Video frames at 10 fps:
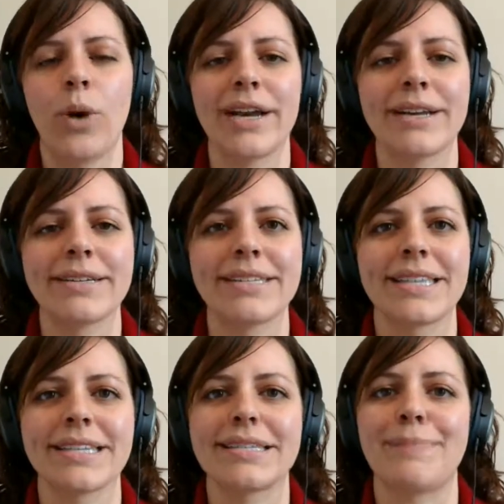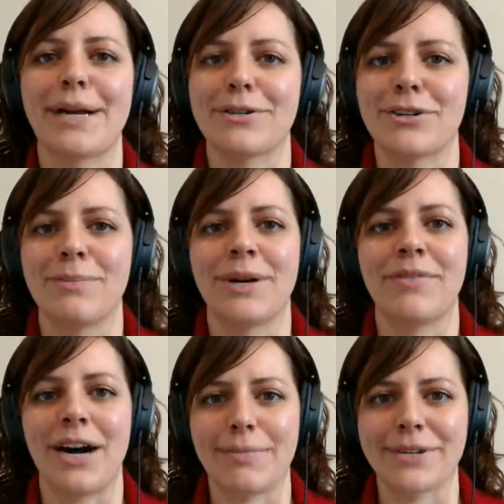what is the spectrum
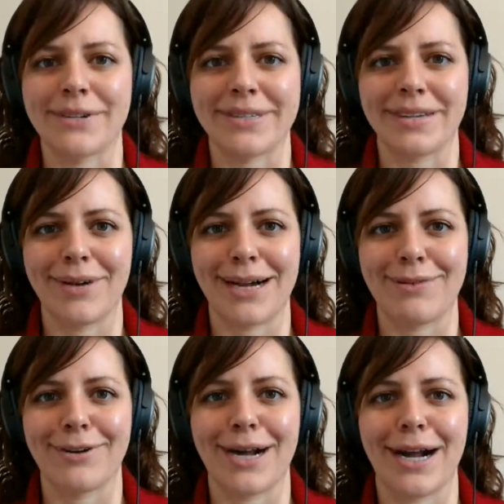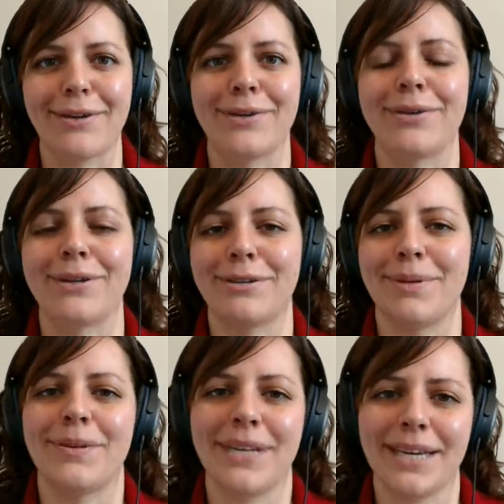of options that you have for how you can
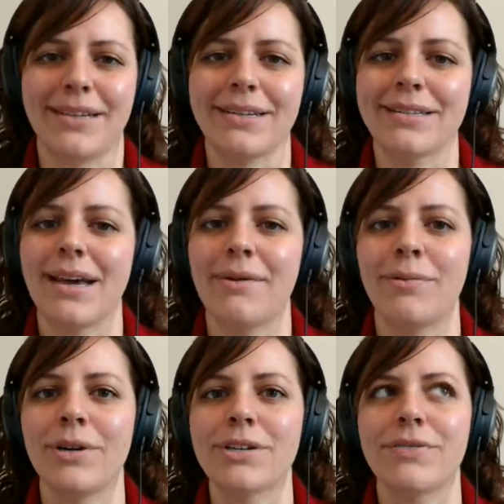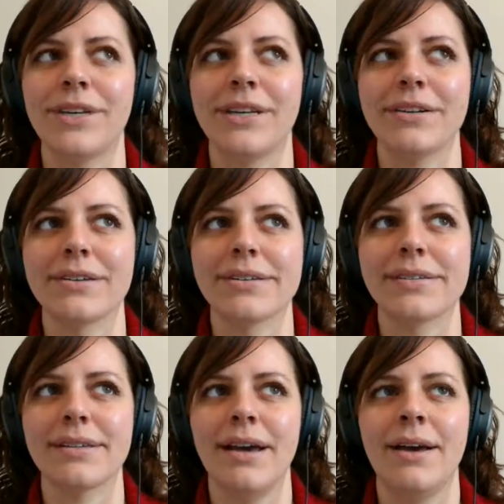communicate this and which
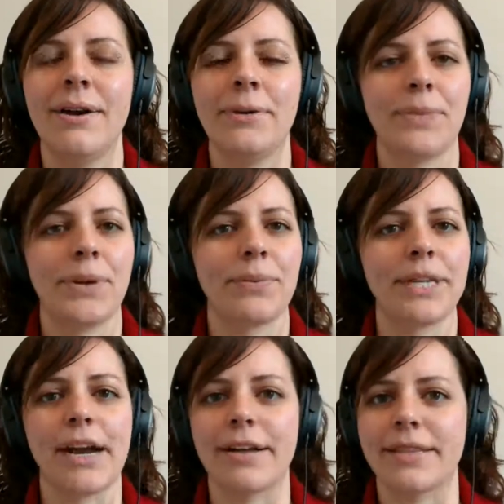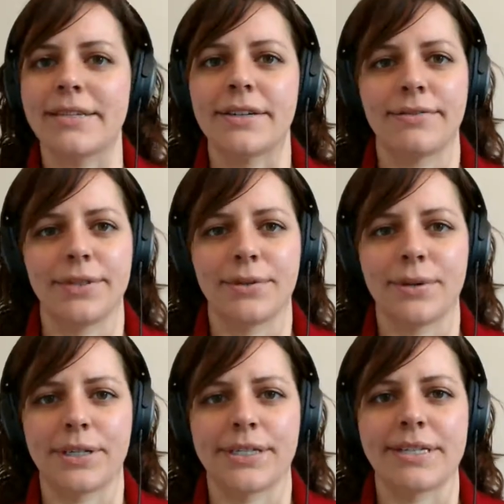feels really authentic for your
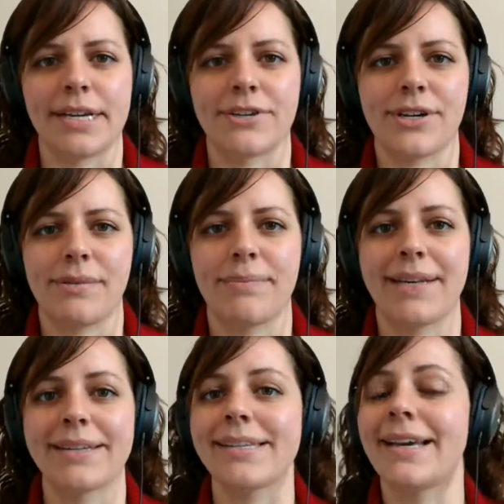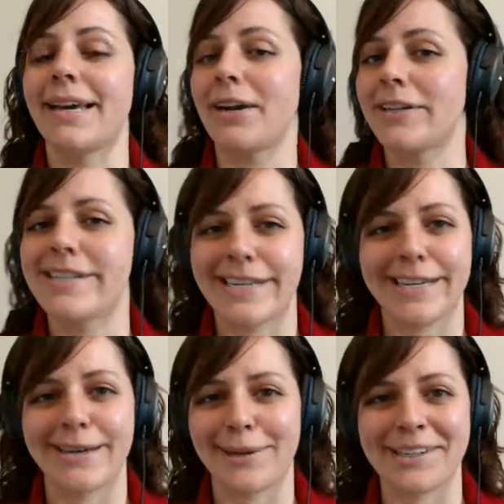organization. Because I
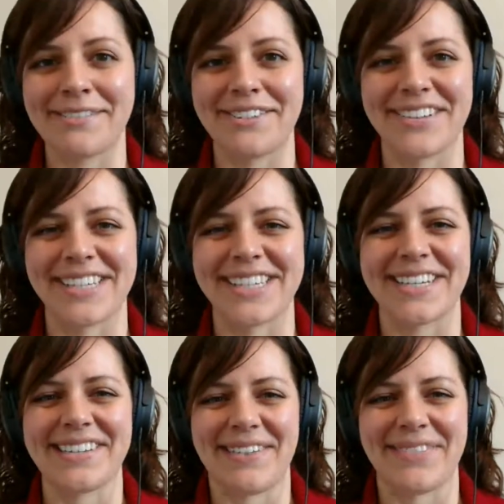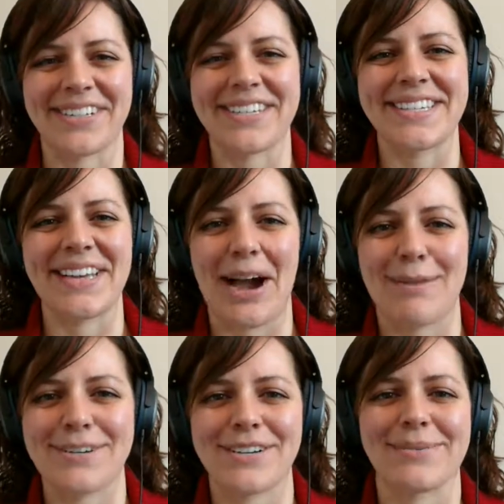guarantee that when you do this, you'll definitely see
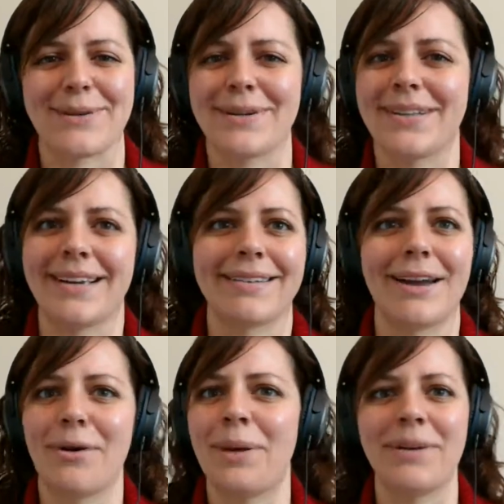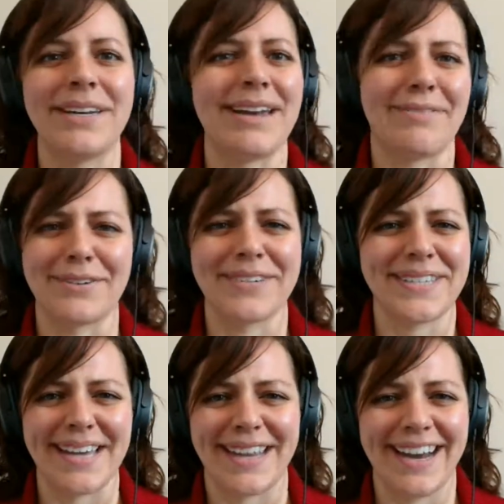options where you're like, no, we would never
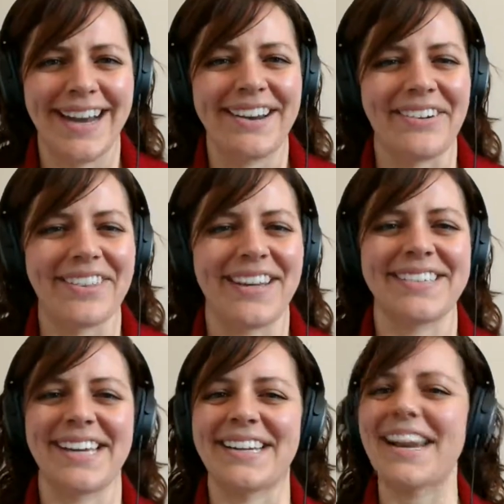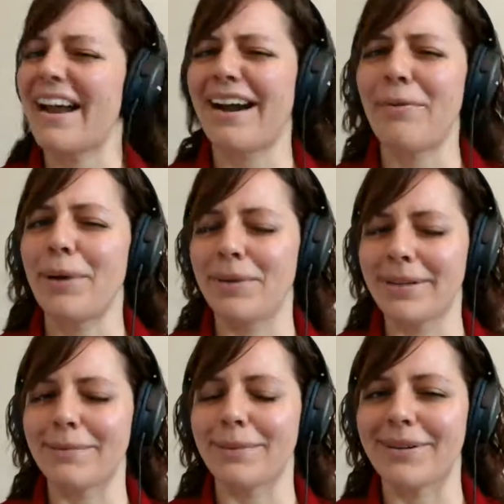say that, or that's like not how we
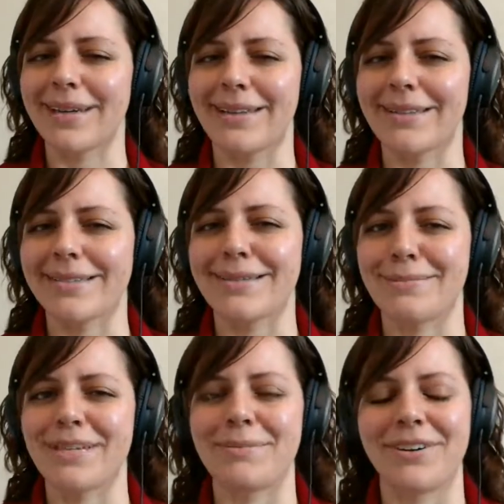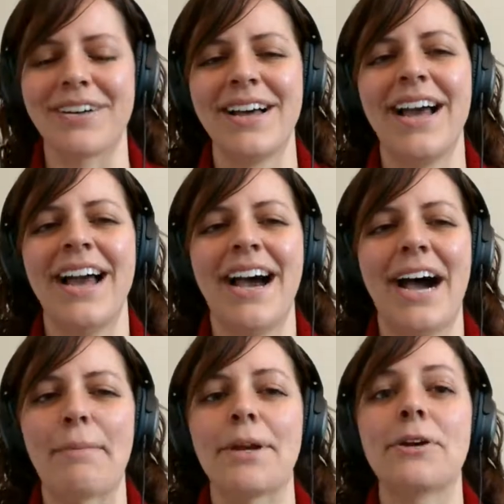would communicate this to people.
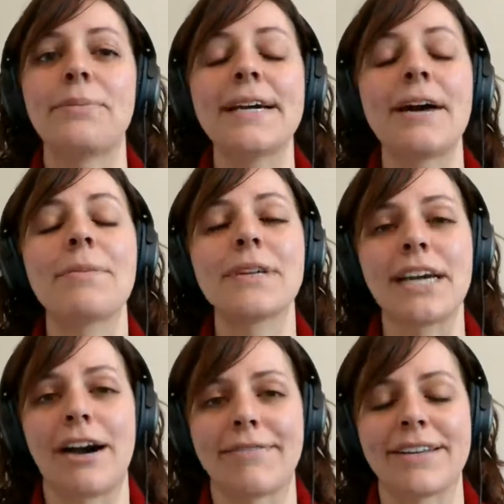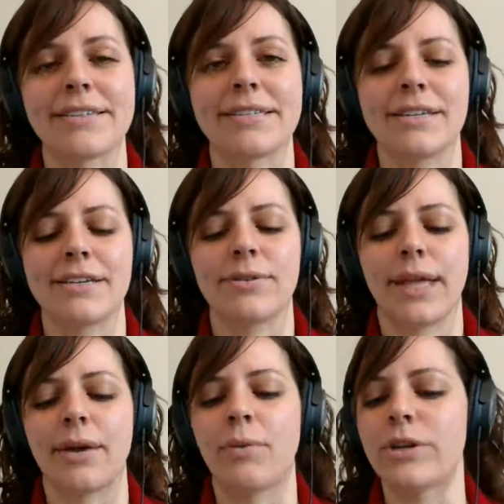And it'll become really obvious to you
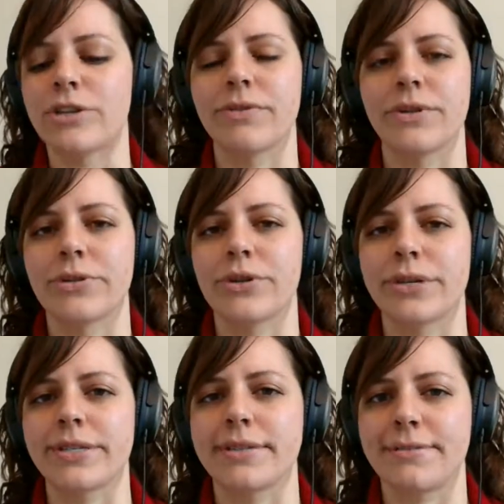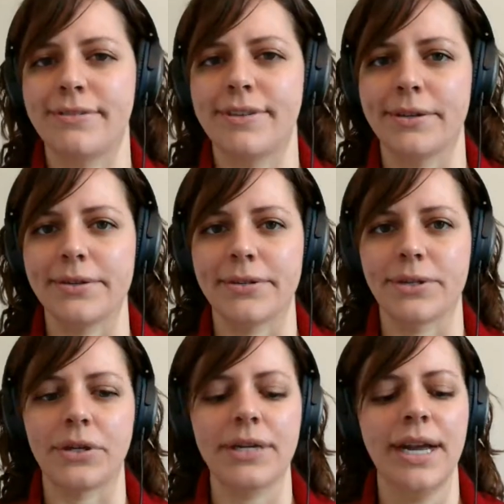like which of those choices feels
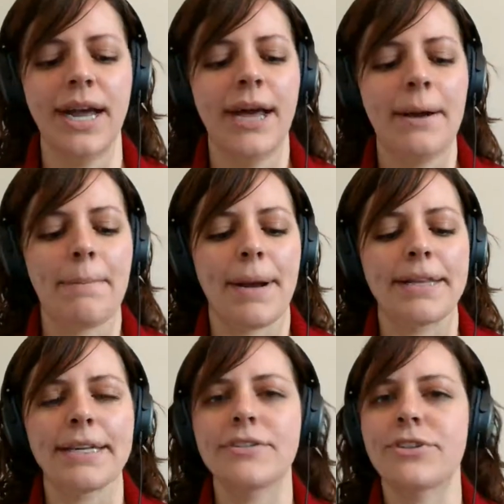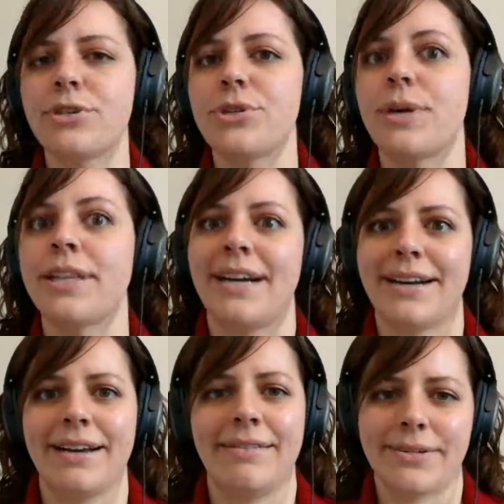good. But I just doing
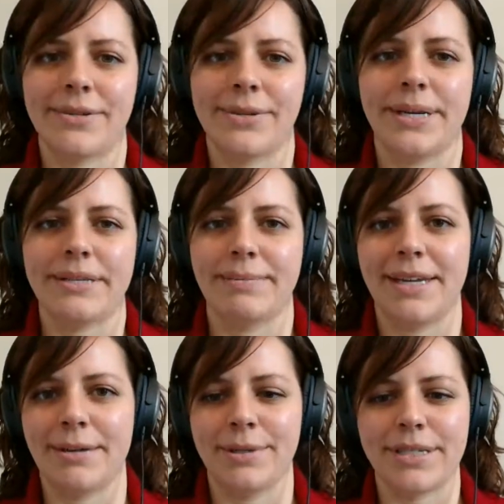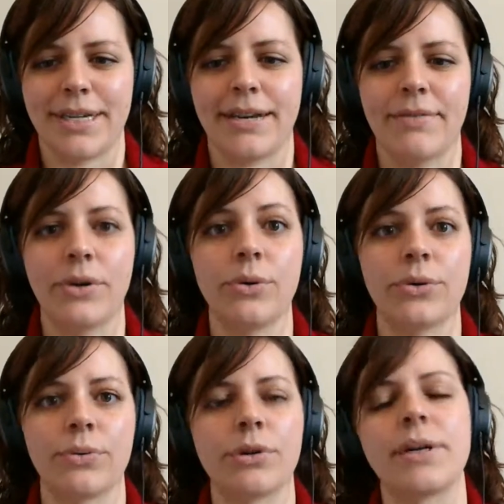that kind of exercise and being able to kind of go
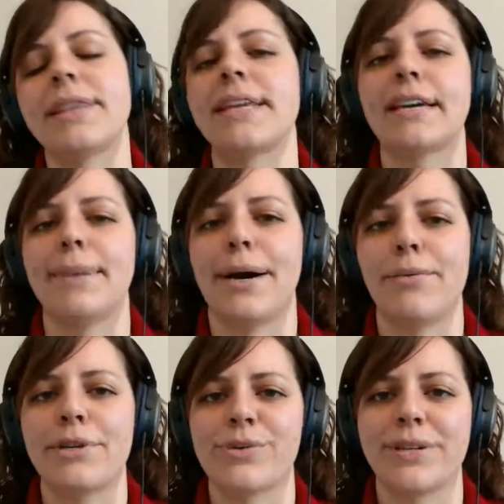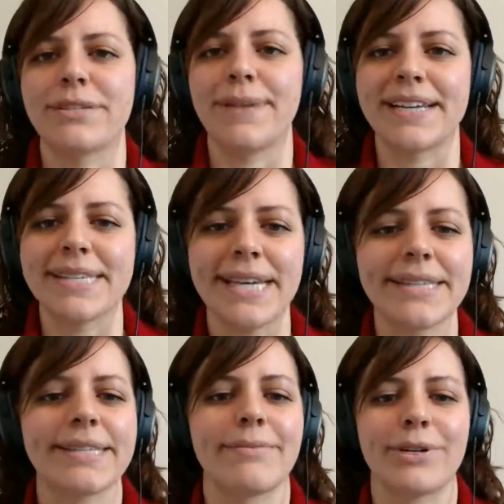through and think about which ones make
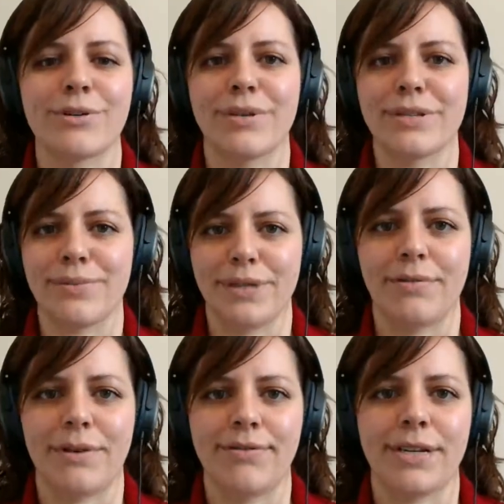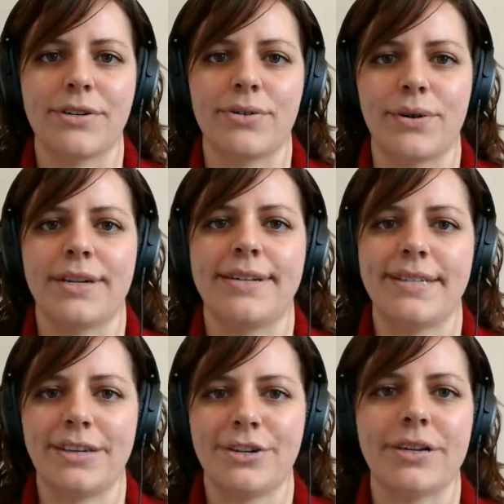sense and which ones really reflect your
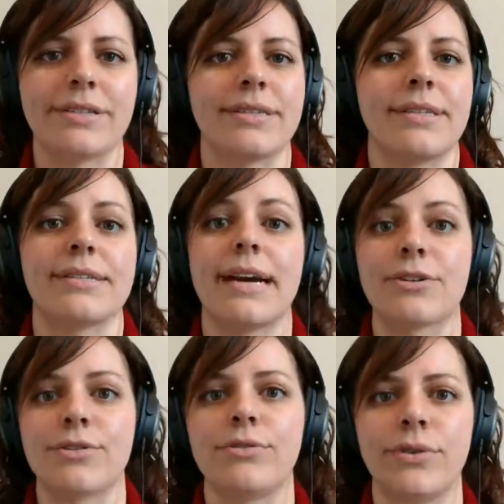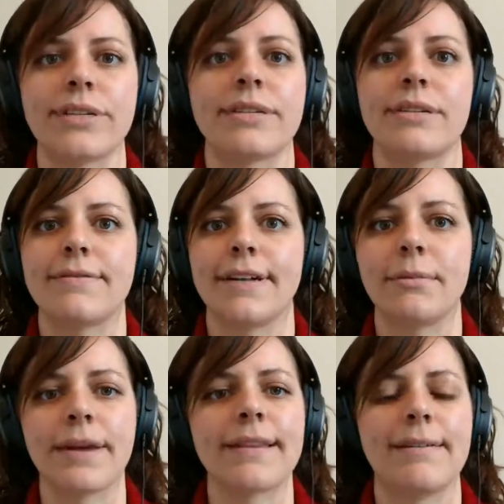organization, its actual voice, and
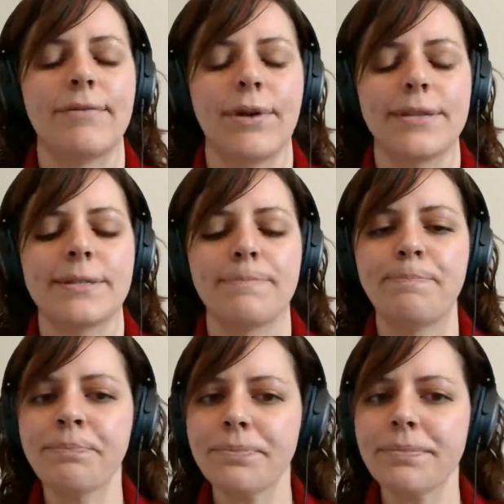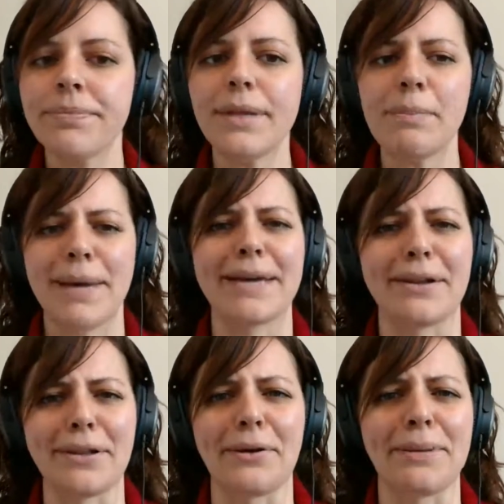developing that voice, make it
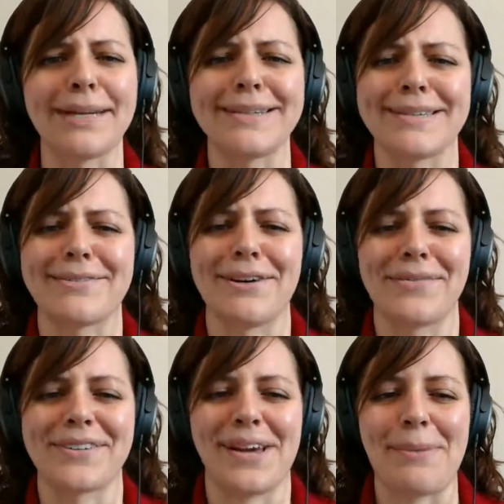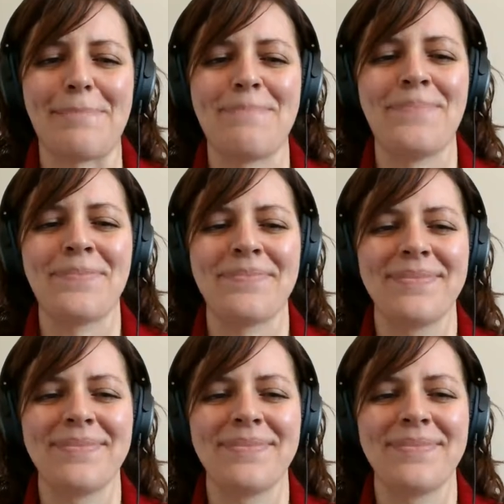a little bit easier over time.